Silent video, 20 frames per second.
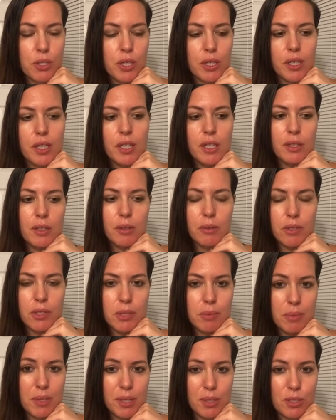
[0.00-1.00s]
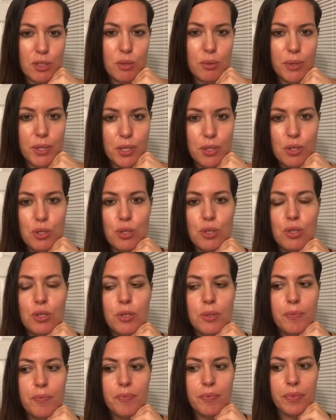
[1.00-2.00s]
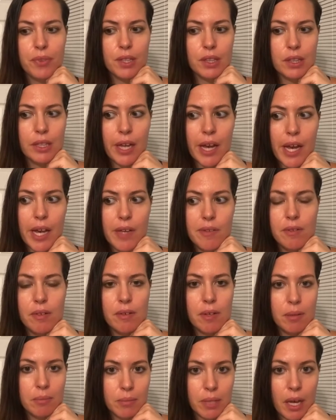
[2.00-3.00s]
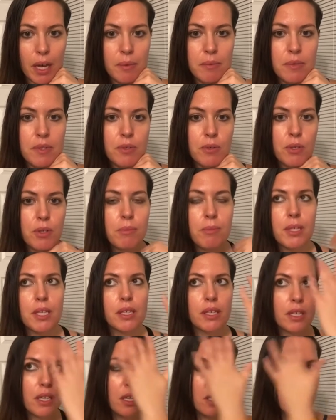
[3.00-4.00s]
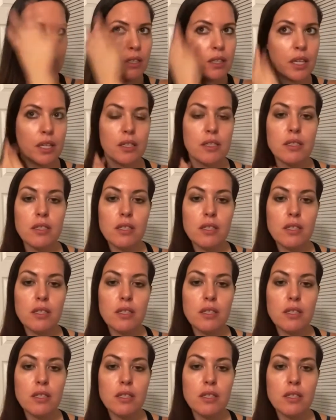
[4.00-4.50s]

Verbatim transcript: I can't always be on Twitch live if I'm live streaming, and next